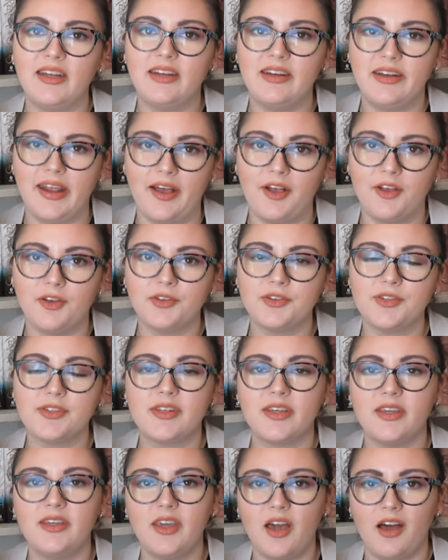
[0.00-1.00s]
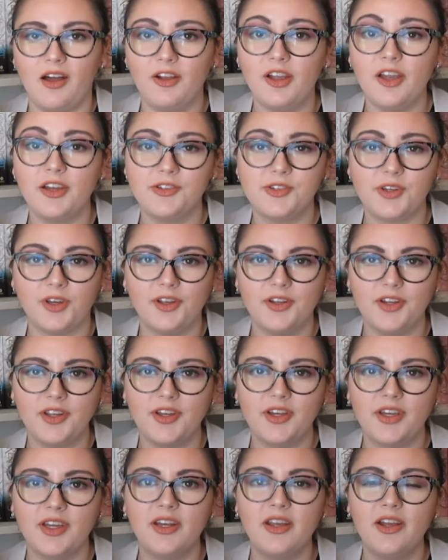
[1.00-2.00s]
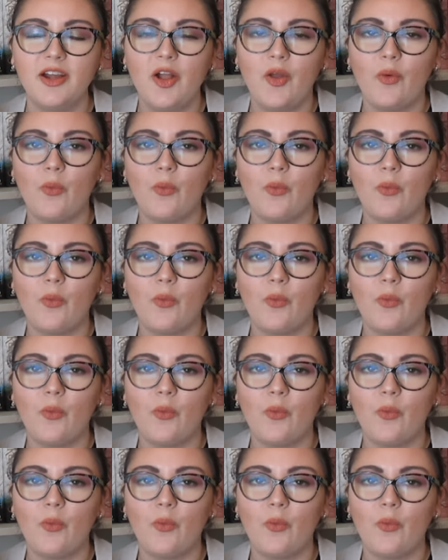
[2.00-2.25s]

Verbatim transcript: Nell's young adulthood,